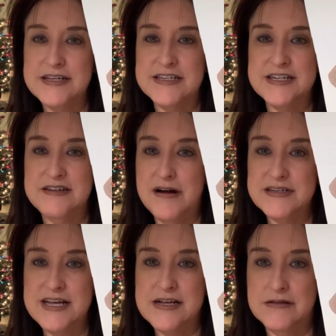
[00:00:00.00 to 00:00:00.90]
It did
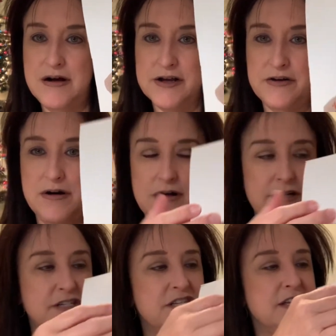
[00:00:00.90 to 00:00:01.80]
not take long at all.
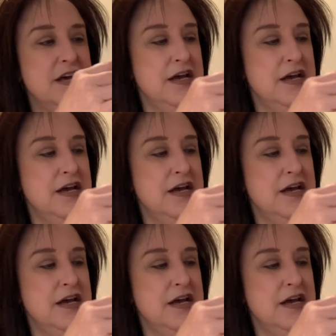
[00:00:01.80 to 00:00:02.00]
It just